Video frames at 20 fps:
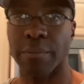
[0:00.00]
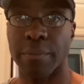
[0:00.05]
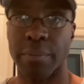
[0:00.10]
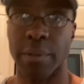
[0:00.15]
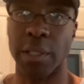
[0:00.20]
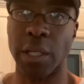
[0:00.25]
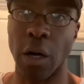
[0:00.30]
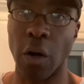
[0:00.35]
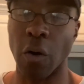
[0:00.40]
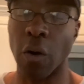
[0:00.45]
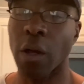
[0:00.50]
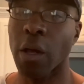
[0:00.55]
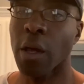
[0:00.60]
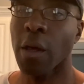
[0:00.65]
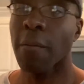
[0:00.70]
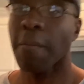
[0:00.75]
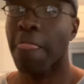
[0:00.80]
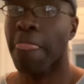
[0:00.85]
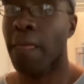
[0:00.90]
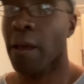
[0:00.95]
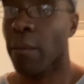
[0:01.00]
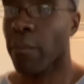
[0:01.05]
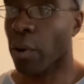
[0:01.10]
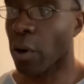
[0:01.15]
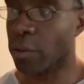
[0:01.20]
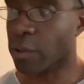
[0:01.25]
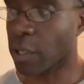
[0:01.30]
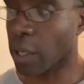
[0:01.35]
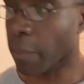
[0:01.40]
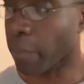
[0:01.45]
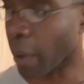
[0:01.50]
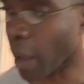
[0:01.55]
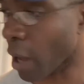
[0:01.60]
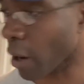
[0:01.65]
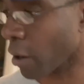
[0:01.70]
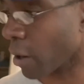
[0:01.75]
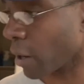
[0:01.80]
So protein powder,